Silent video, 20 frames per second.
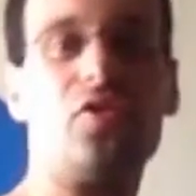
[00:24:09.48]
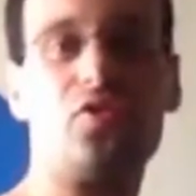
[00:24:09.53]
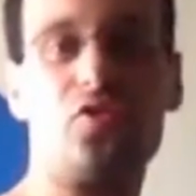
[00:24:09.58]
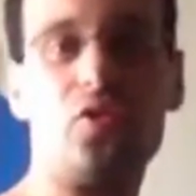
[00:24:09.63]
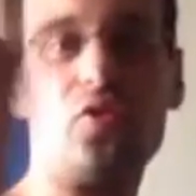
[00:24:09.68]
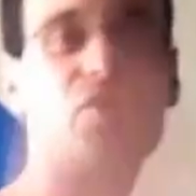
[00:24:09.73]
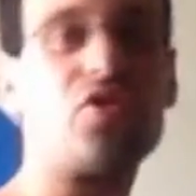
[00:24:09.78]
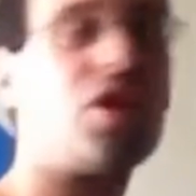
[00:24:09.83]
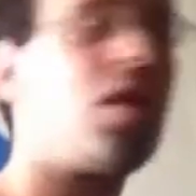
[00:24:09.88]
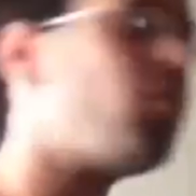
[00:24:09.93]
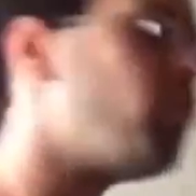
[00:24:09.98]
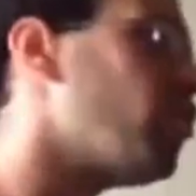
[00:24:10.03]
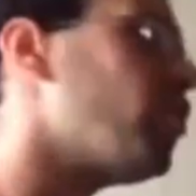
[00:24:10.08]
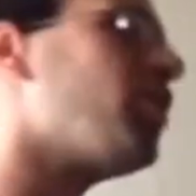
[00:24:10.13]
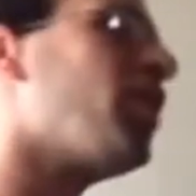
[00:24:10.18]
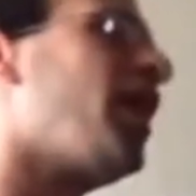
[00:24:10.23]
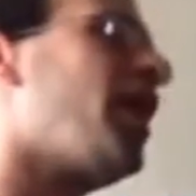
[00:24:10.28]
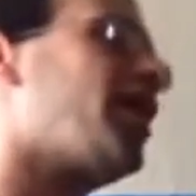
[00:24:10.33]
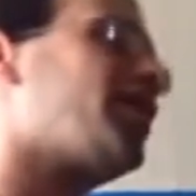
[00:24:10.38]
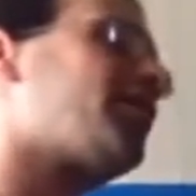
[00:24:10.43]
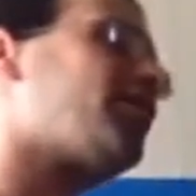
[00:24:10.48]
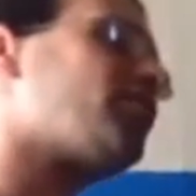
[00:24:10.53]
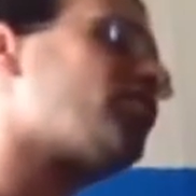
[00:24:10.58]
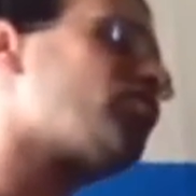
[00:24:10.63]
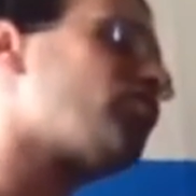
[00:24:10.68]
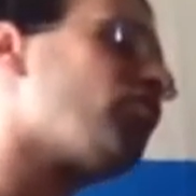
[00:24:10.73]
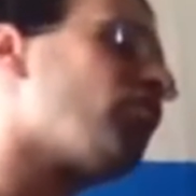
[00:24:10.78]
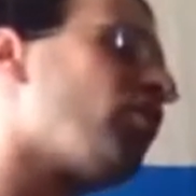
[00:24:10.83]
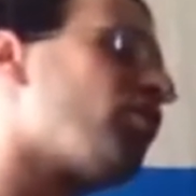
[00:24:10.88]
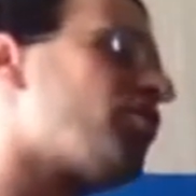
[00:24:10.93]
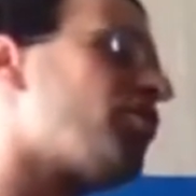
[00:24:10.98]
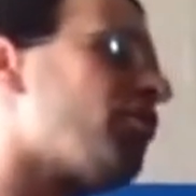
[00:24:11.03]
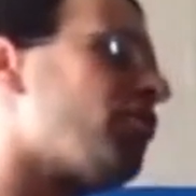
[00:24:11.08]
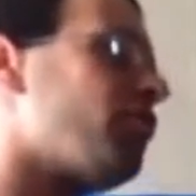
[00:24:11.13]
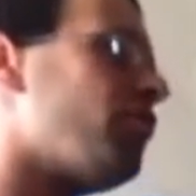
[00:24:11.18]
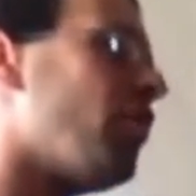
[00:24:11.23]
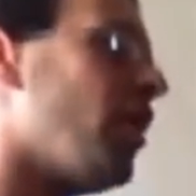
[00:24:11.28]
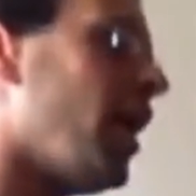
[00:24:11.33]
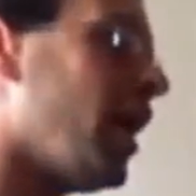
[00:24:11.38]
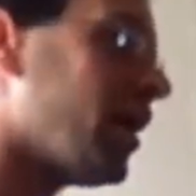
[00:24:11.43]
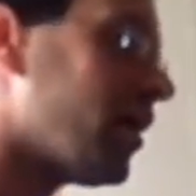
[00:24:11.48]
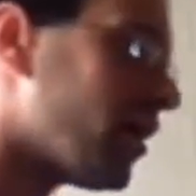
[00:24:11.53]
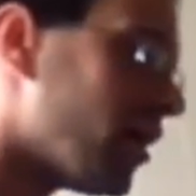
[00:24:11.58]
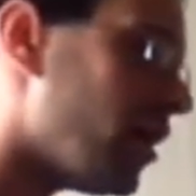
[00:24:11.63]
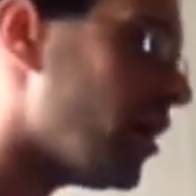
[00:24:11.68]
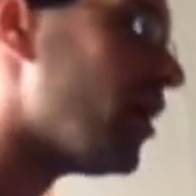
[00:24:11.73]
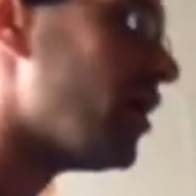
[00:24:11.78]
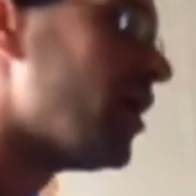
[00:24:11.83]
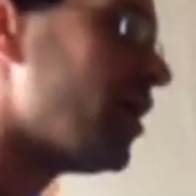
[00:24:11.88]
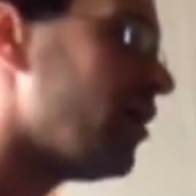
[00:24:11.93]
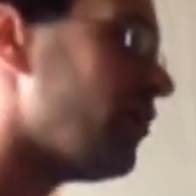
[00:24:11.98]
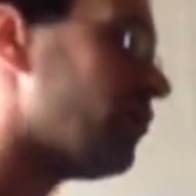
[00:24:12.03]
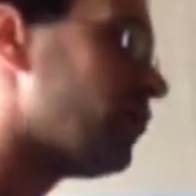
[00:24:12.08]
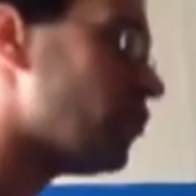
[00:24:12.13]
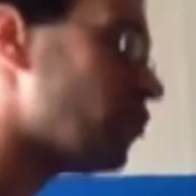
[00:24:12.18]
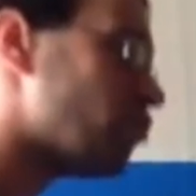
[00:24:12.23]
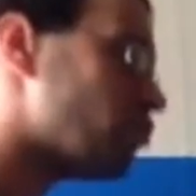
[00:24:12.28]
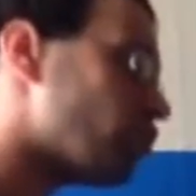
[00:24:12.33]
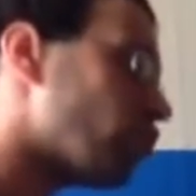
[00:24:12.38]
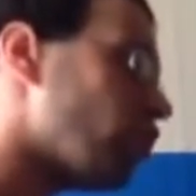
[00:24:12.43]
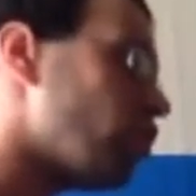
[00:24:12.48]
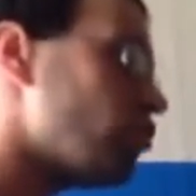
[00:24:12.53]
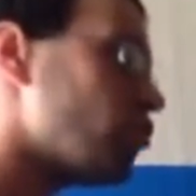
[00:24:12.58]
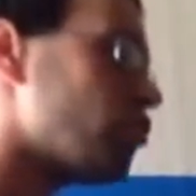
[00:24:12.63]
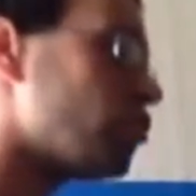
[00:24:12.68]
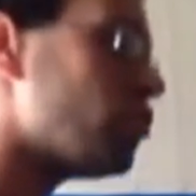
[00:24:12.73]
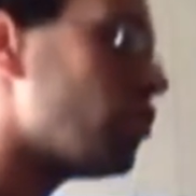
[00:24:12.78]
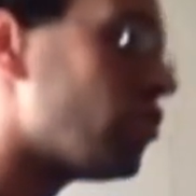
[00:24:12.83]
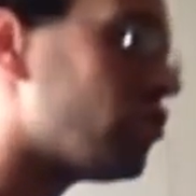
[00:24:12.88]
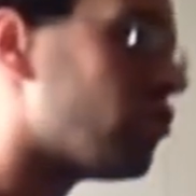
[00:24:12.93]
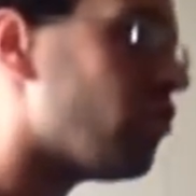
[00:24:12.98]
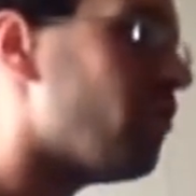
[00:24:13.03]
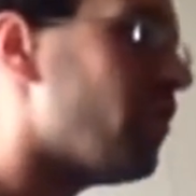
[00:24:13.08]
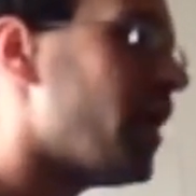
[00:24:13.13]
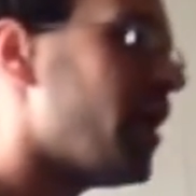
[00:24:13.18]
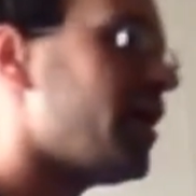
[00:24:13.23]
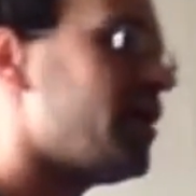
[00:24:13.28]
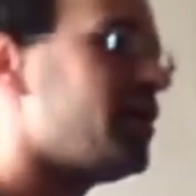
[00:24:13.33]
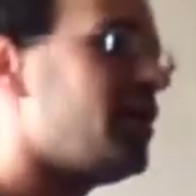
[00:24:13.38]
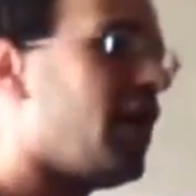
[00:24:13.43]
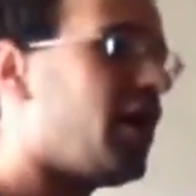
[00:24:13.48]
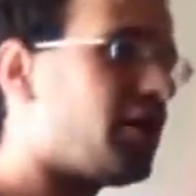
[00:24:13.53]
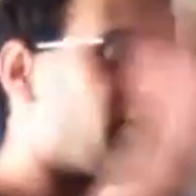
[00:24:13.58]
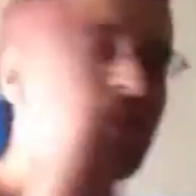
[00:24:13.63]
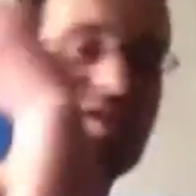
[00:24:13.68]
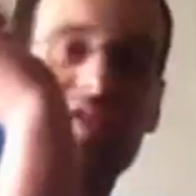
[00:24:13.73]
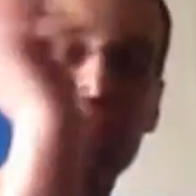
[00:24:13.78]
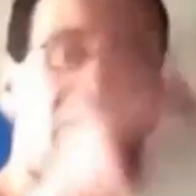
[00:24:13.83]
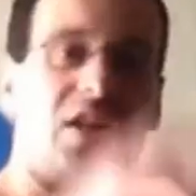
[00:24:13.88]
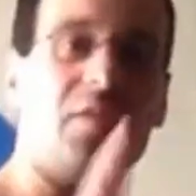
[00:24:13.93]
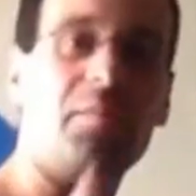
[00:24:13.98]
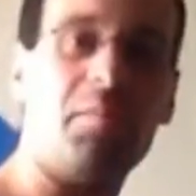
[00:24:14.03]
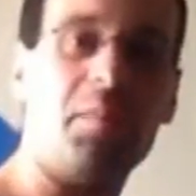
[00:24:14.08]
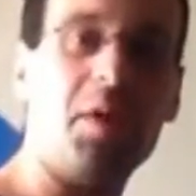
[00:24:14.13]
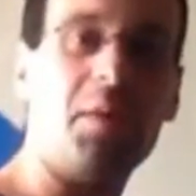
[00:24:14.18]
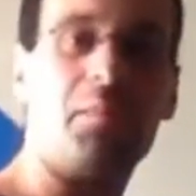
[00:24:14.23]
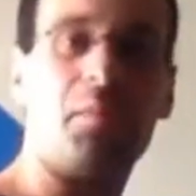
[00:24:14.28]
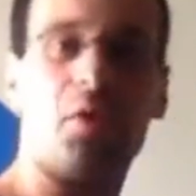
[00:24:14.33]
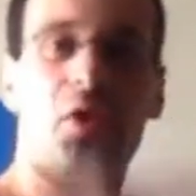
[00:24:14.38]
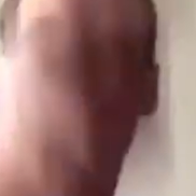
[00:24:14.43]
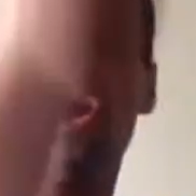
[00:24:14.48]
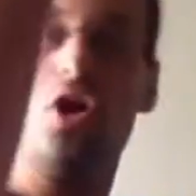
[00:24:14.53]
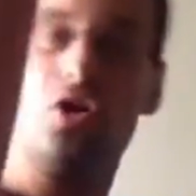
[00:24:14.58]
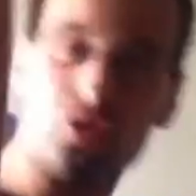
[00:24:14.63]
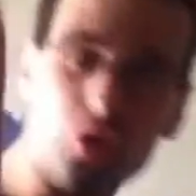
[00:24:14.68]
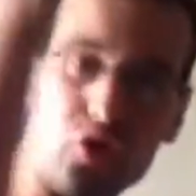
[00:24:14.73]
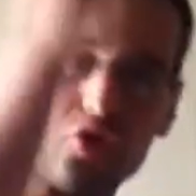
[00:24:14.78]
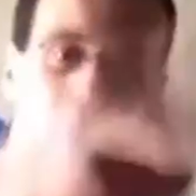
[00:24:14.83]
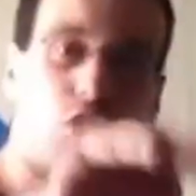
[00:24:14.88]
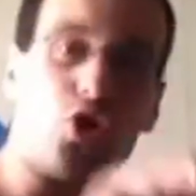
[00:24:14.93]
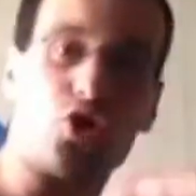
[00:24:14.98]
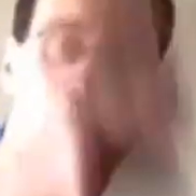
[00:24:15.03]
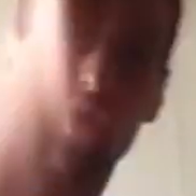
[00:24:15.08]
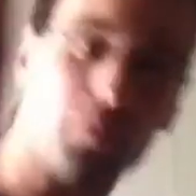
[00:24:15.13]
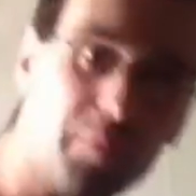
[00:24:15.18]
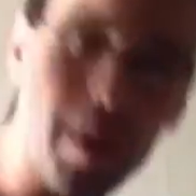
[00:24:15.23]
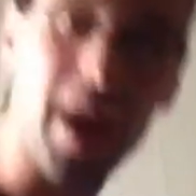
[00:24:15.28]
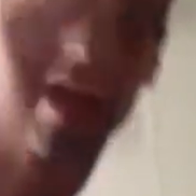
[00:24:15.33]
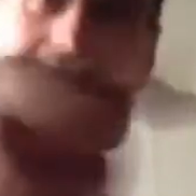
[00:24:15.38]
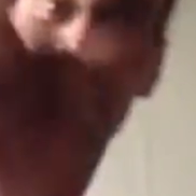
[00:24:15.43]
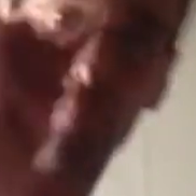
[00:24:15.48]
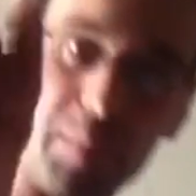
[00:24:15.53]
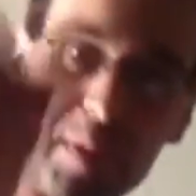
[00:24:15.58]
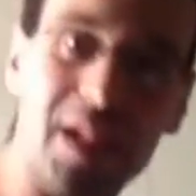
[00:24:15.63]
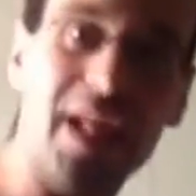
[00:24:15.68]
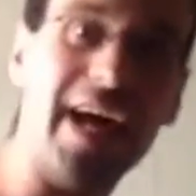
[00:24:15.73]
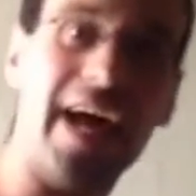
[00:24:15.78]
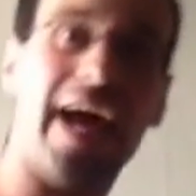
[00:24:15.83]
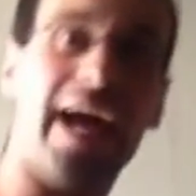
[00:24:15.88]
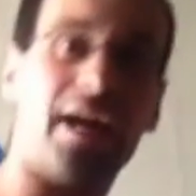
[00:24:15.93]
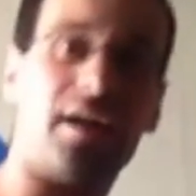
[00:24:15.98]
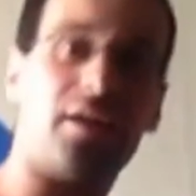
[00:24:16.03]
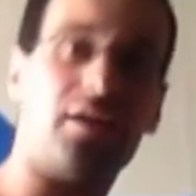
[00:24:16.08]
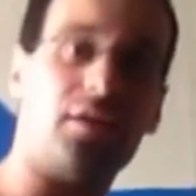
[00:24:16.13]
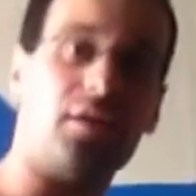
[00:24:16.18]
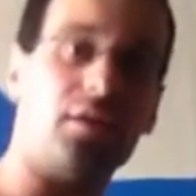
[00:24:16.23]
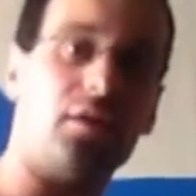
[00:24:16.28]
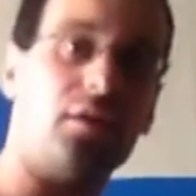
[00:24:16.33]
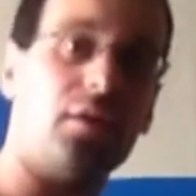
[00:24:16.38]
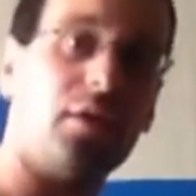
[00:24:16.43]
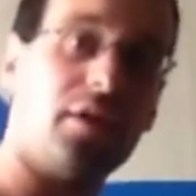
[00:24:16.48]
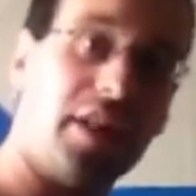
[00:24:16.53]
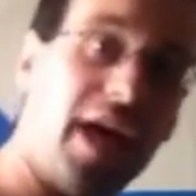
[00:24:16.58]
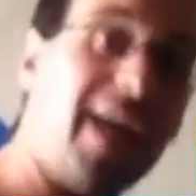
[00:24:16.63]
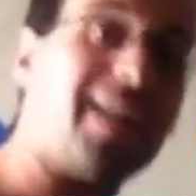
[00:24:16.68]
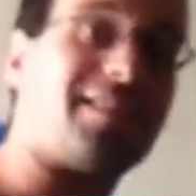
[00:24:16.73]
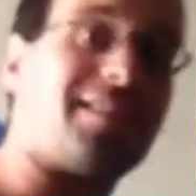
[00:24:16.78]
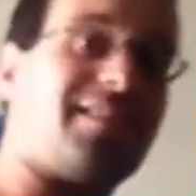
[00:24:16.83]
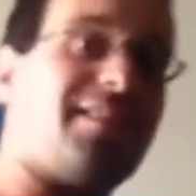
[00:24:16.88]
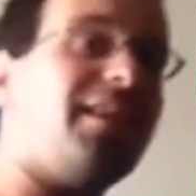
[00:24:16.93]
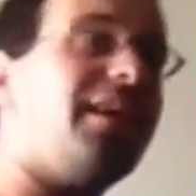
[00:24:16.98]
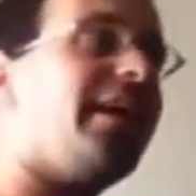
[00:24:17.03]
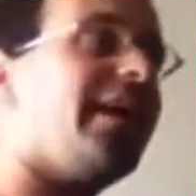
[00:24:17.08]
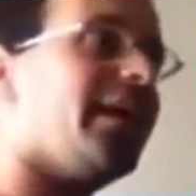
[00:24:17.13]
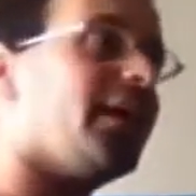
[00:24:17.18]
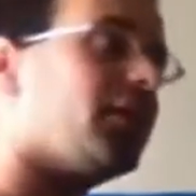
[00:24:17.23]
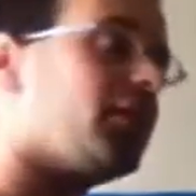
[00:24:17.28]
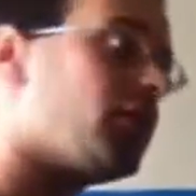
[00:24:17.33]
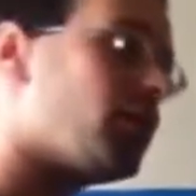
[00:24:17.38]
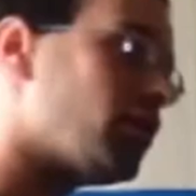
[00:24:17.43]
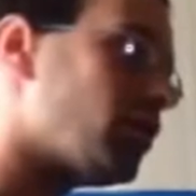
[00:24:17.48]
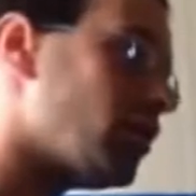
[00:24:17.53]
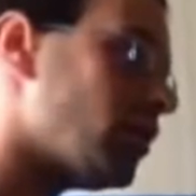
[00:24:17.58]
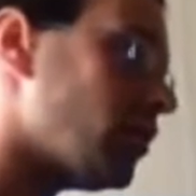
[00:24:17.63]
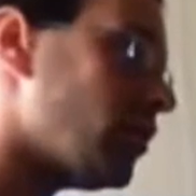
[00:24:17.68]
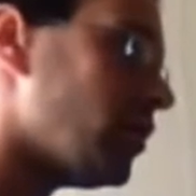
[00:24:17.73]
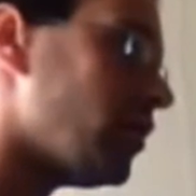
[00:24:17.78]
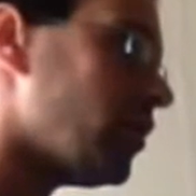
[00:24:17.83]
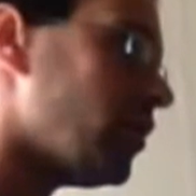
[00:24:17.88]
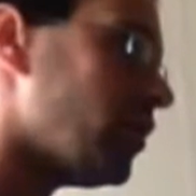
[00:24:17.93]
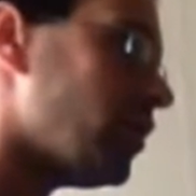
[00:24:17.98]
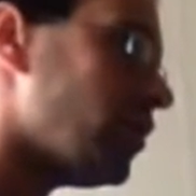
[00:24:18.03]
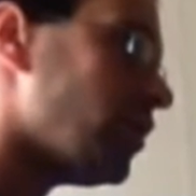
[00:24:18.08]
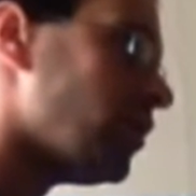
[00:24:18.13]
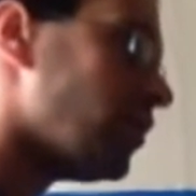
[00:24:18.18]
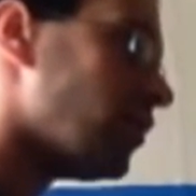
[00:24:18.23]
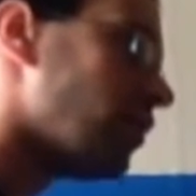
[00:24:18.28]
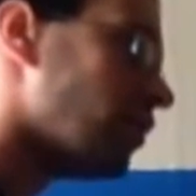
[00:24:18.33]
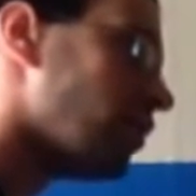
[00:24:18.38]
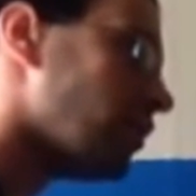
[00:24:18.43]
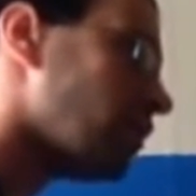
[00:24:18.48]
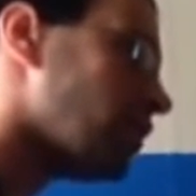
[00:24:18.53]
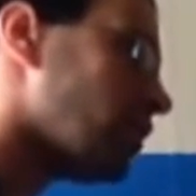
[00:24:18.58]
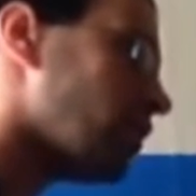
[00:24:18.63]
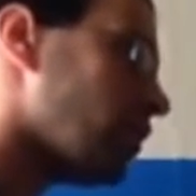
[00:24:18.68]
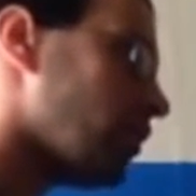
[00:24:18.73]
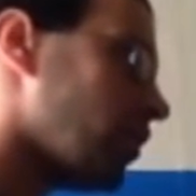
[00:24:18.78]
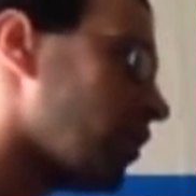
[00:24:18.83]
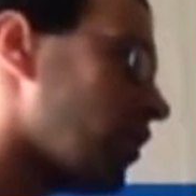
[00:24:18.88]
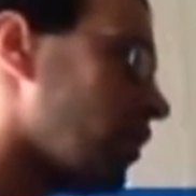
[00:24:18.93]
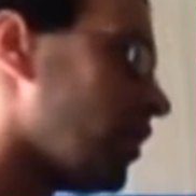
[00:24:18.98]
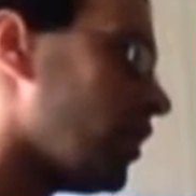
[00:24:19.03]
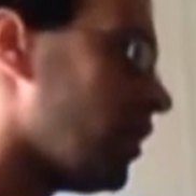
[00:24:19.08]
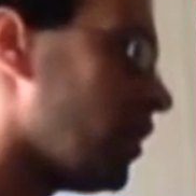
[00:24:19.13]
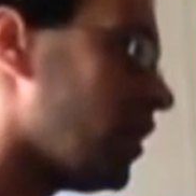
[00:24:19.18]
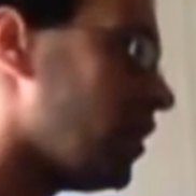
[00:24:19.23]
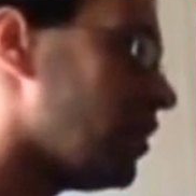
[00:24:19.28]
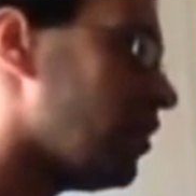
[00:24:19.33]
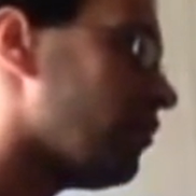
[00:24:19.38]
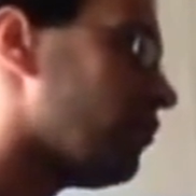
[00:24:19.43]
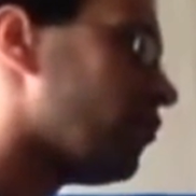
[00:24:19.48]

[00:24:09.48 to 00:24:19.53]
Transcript: Real Jews are darker skinned, real Jews are mulattoes. So what the fuck? If you're Jewish, you need to marry darker skinned people. So Jews should marry black. That's it.